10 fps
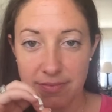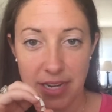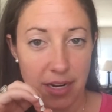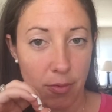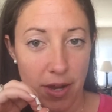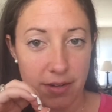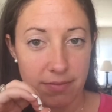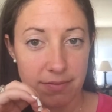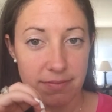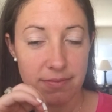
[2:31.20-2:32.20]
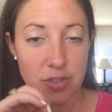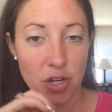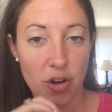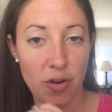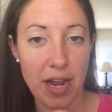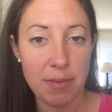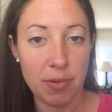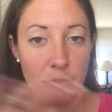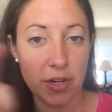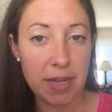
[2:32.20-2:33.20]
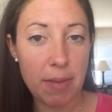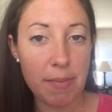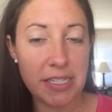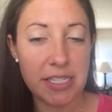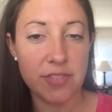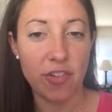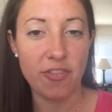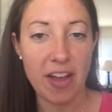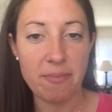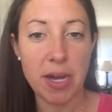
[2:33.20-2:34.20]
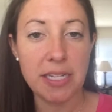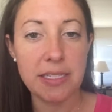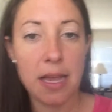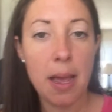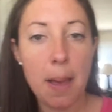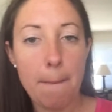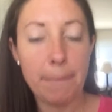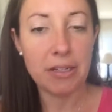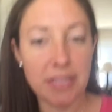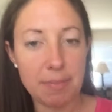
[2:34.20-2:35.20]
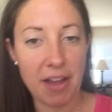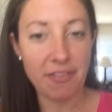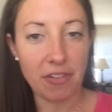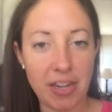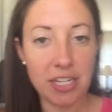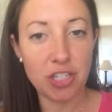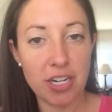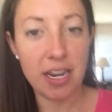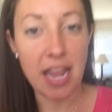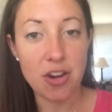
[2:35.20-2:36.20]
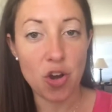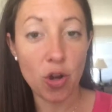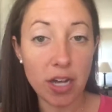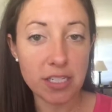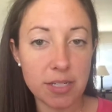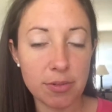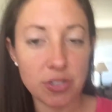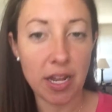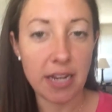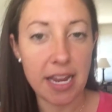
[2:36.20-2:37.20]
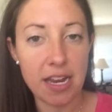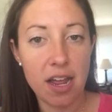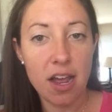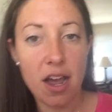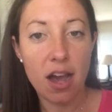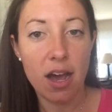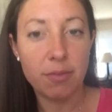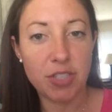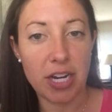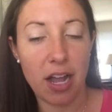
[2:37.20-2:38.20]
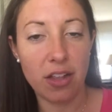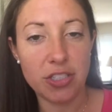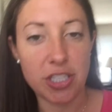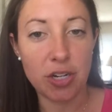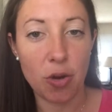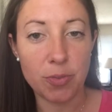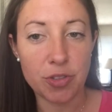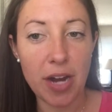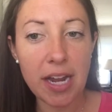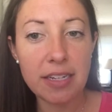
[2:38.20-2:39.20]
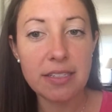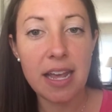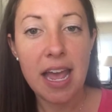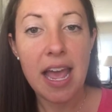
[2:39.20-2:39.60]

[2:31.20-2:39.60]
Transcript: not a 1. So I had been working my business for 5 months, building my foundation, and no customers on Shakeology Home Direct.